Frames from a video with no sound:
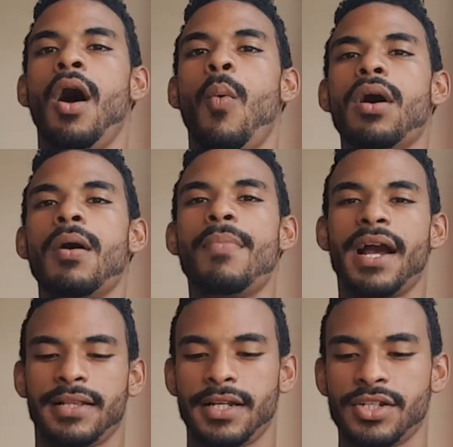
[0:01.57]
Welcome
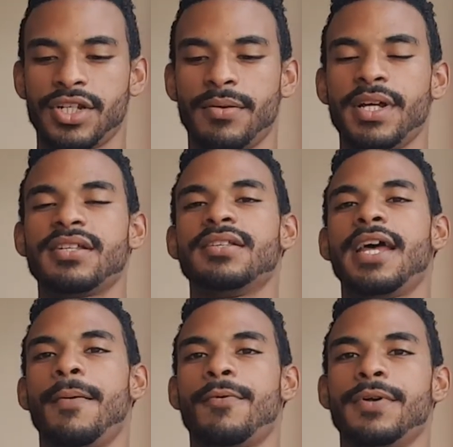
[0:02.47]
back, ladies and gentlemen.
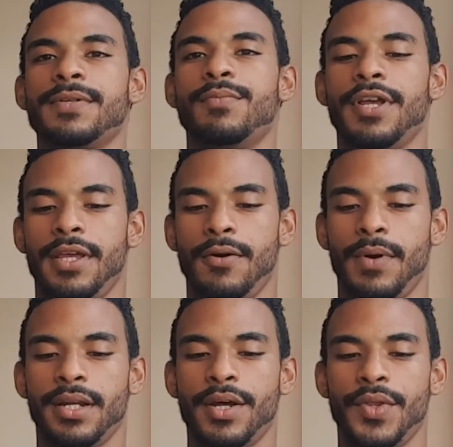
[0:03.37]
Today I'm going to bring you
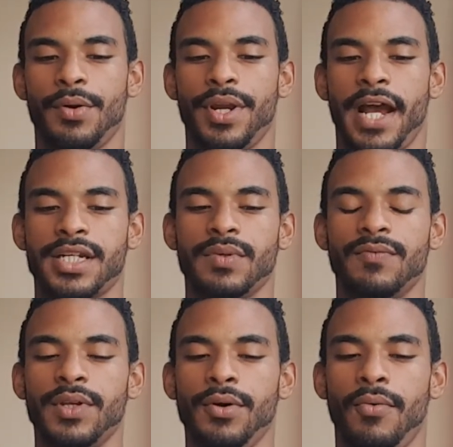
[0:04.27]
another reaction
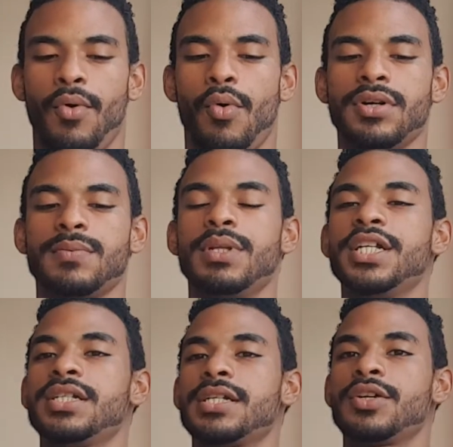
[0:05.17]
review, of course,
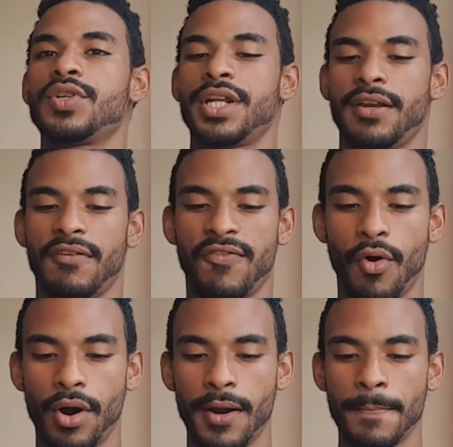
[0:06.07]
Bleach
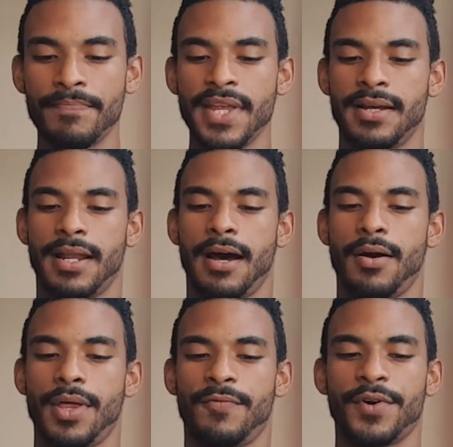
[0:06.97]
684.
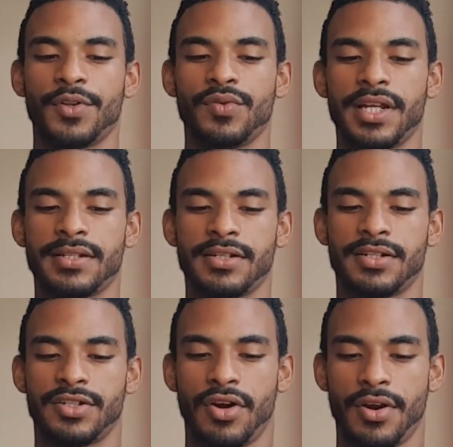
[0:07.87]
Now, without further ado, let's get
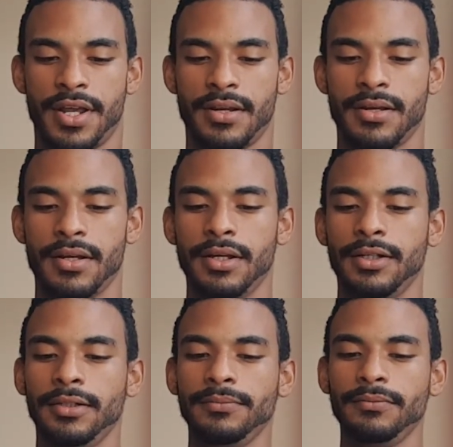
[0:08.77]
started.
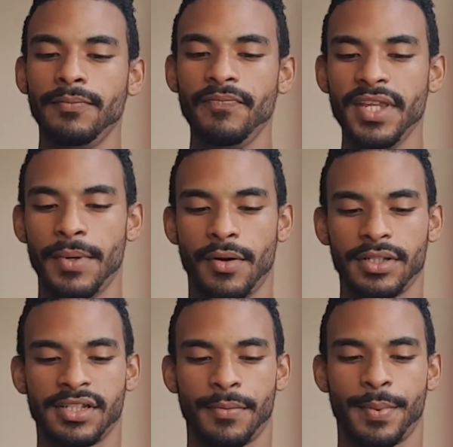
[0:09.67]
Here we go
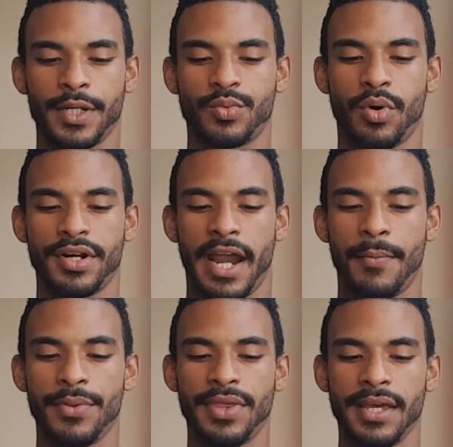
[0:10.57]
to the top of page 1,
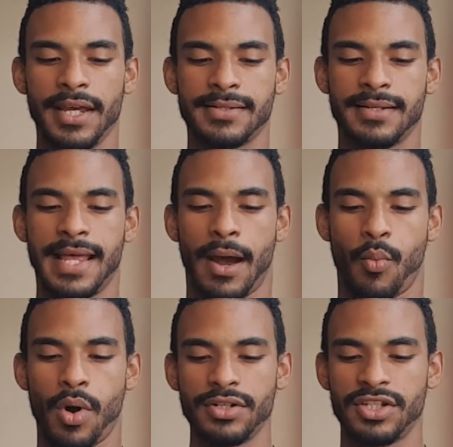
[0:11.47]
everything into that
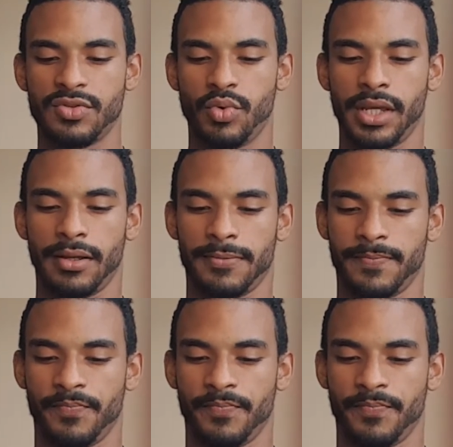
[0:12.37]
one swing.